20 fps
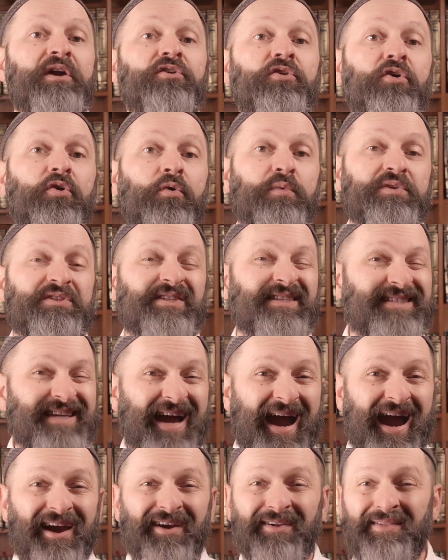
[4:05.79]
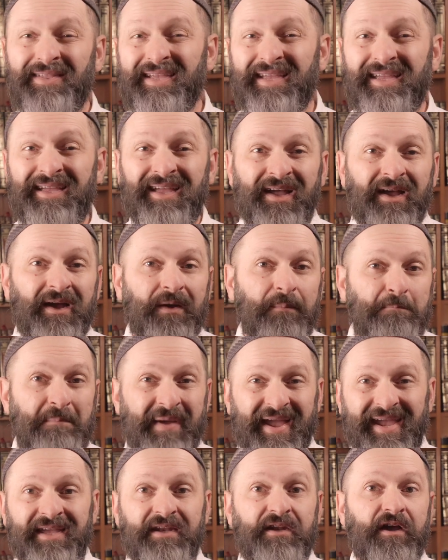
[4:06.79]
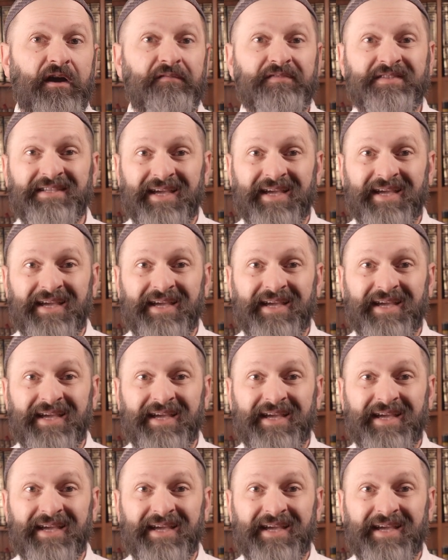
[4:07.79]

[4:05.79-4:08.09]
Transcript: Gadol was entirely made of